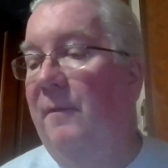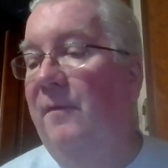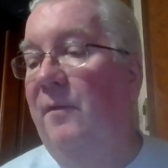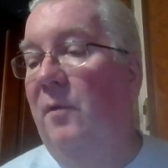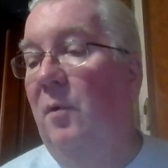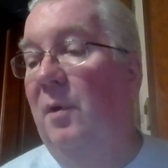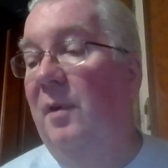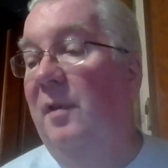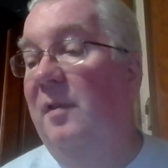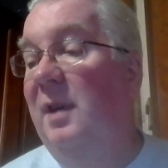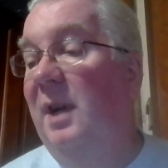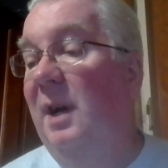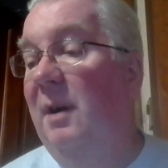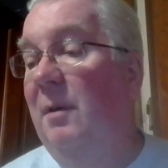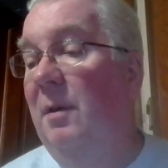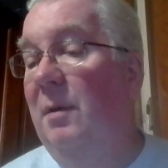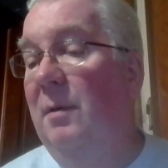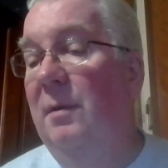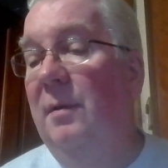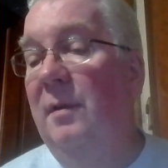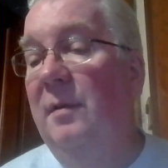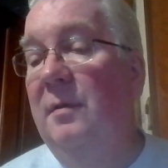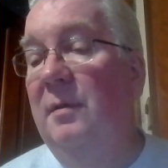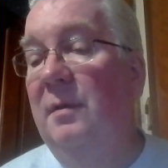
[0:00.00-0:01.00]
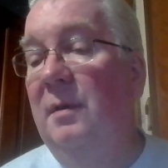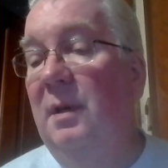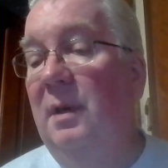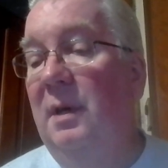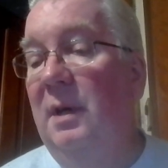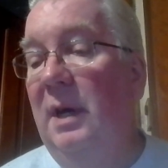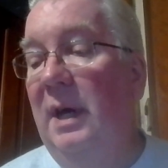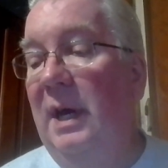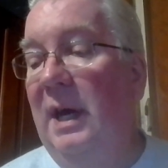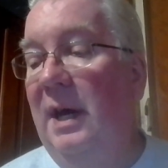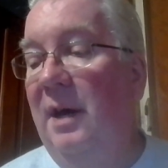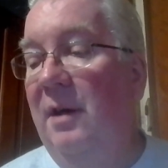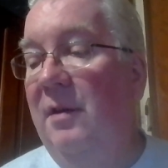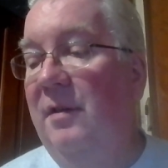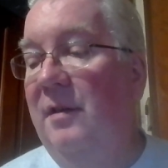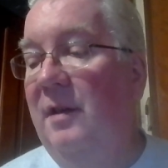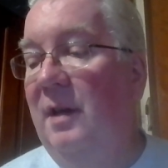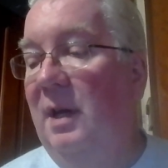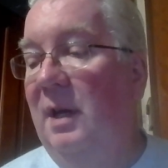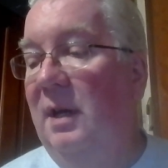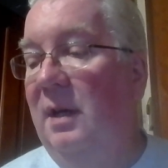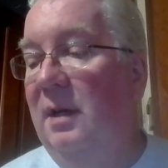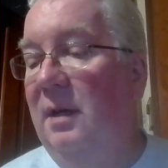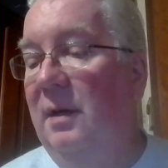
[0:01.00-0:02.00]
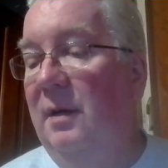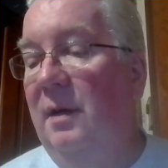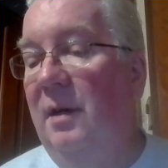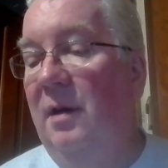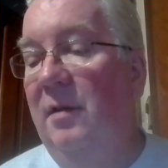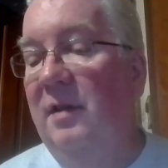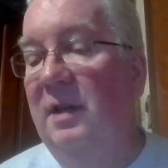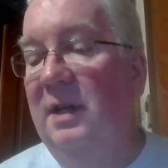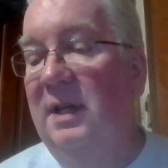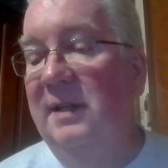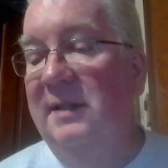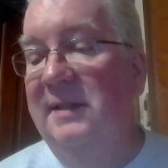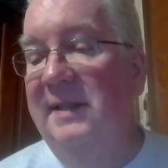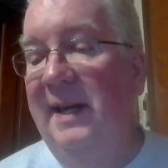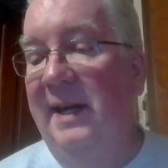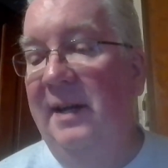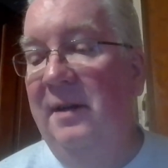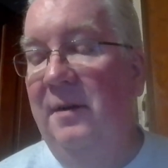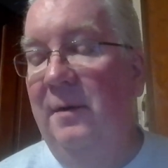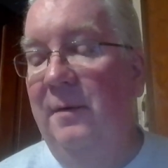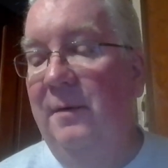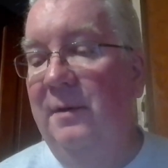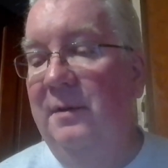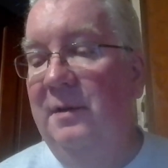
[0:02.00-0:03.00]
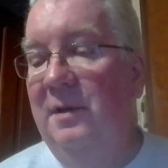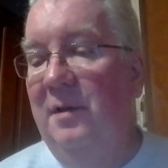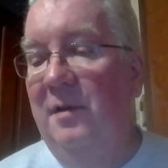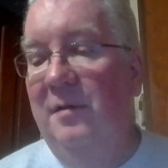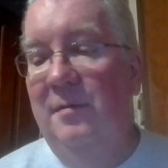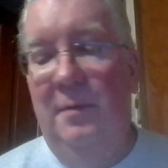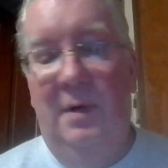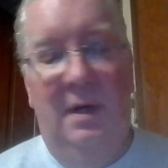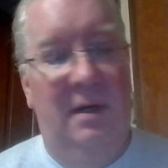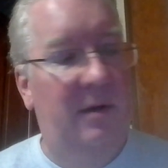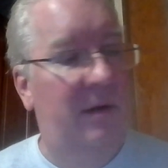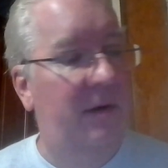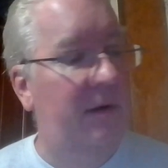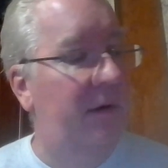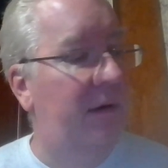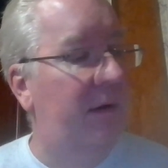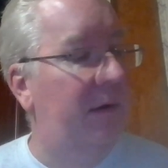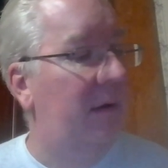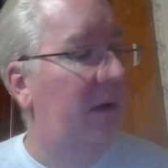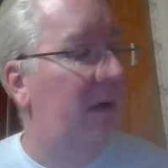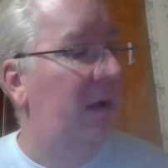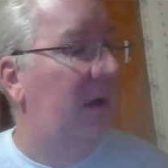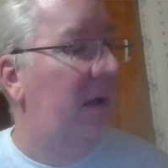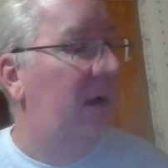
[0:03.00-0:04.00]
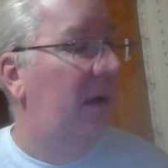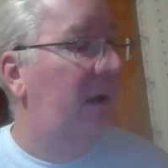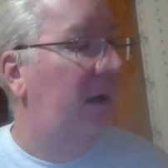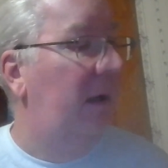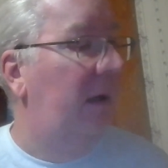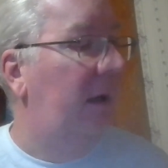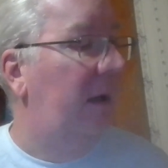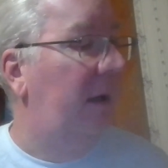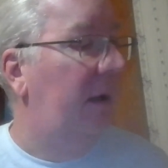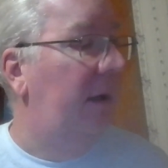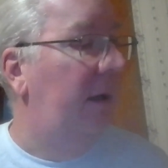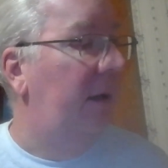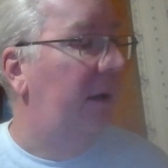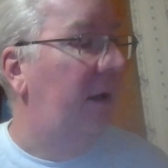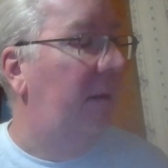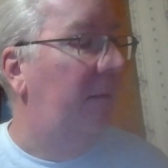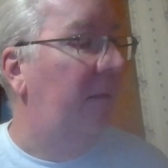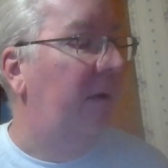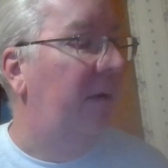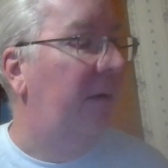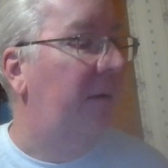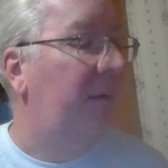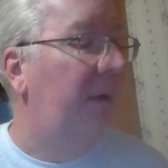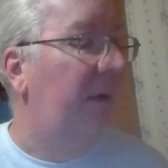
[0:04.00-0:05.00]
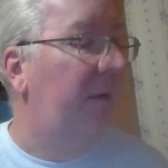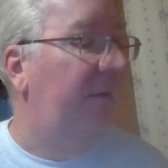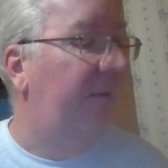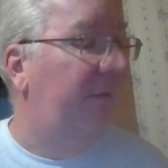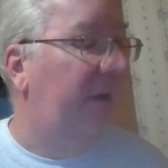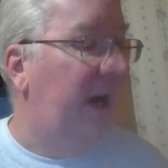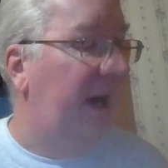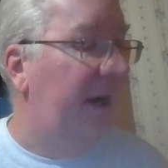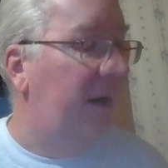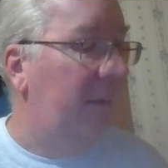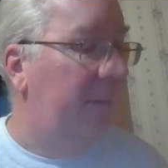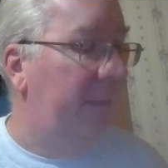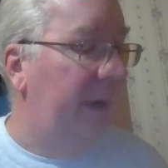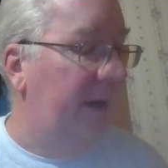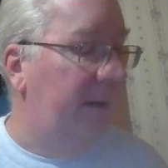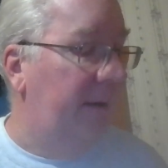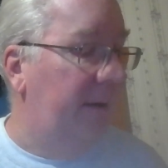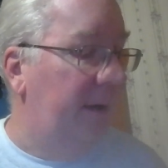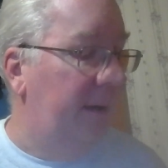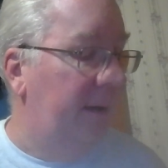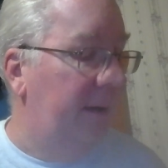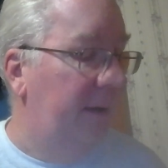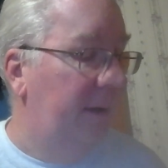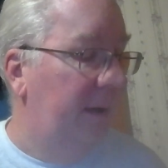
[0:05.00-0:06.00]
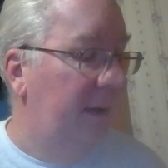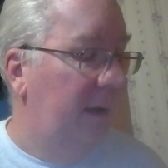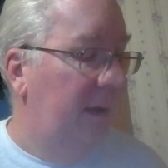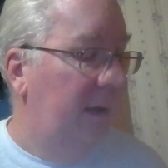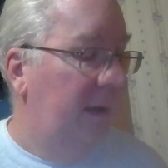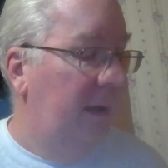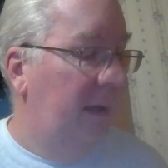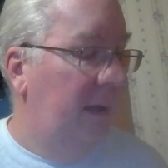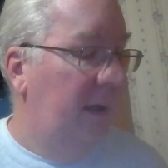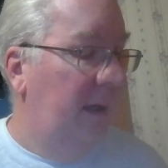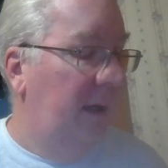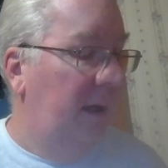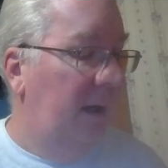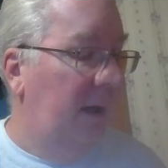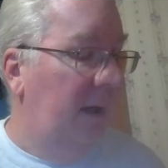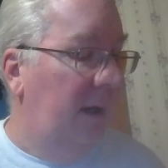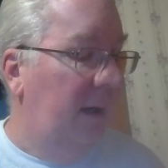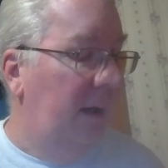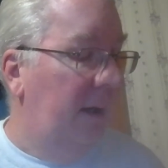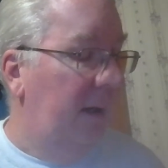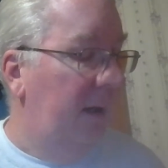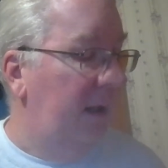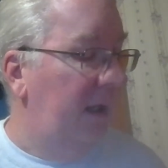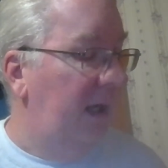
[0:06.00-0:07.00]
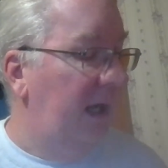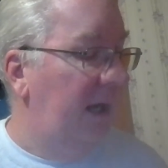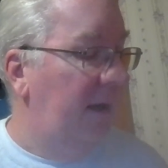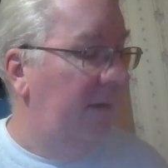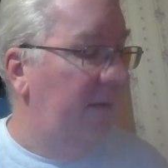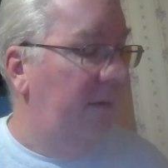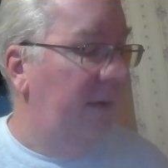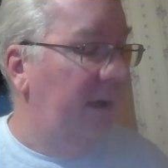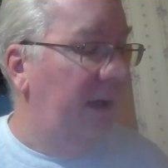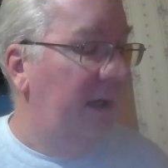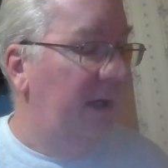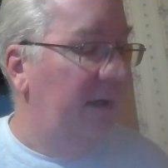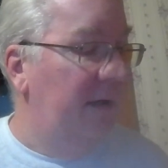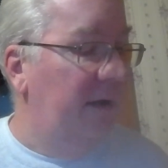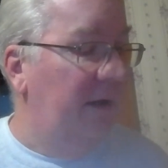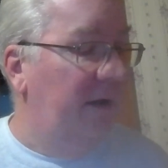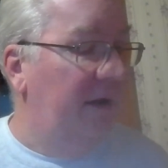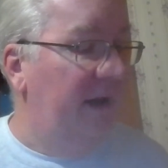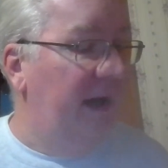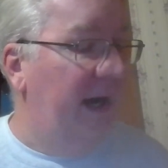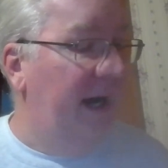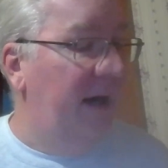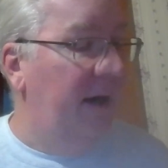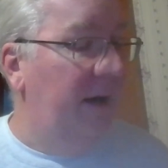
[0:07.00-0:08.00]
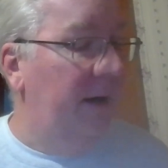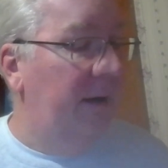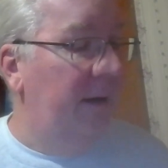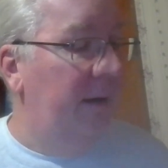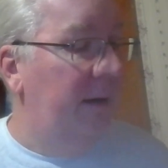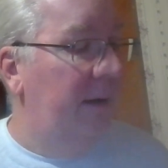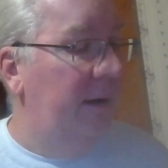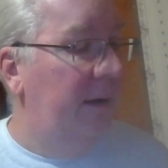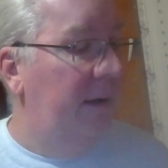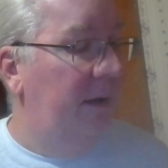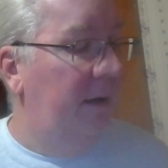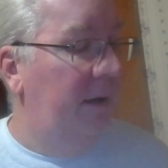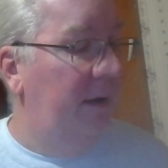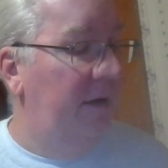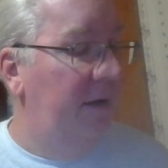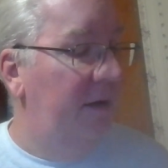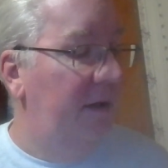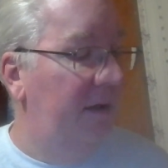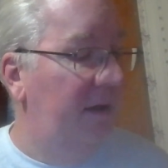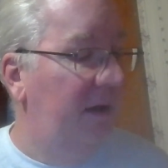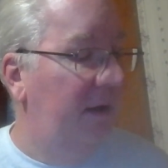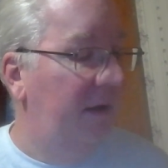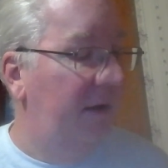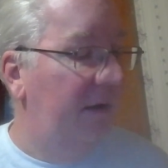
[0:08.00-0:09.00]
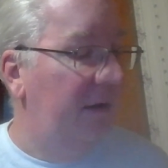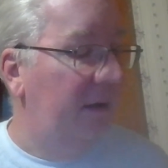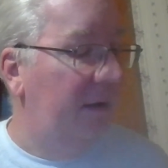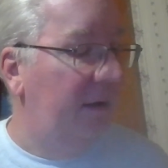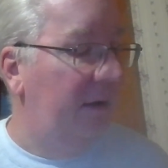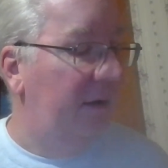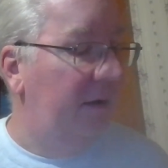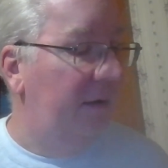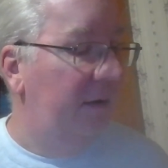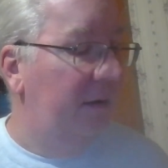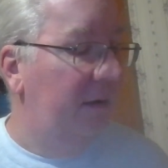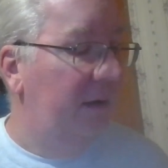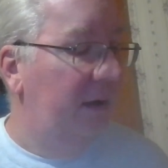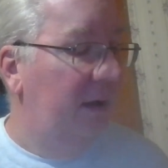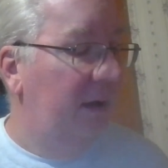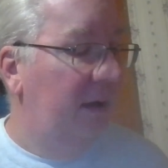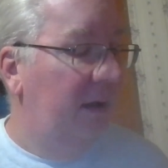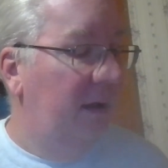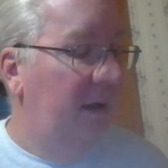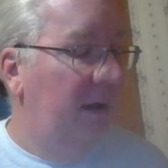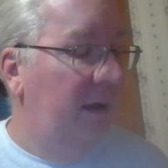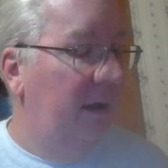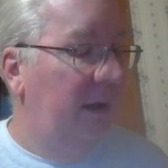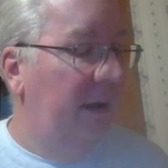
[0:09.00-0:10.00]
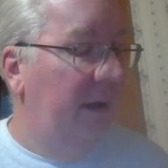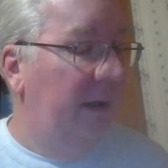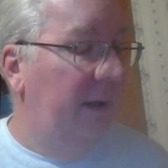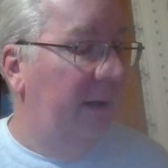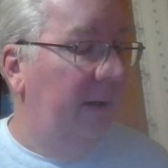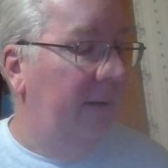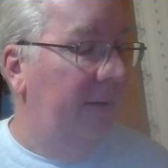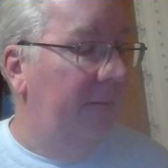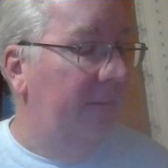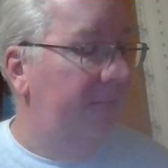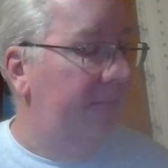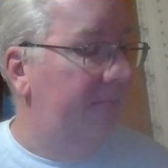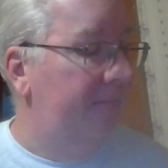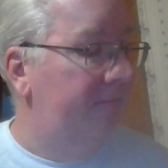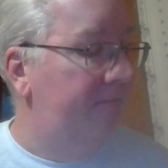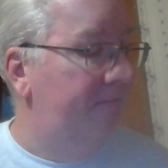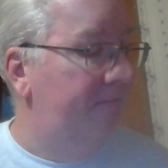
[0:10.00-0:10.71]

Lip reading: put forced errors as a contender in this race. Number 3, Fire Baron. Again, looking at the sire statistics, there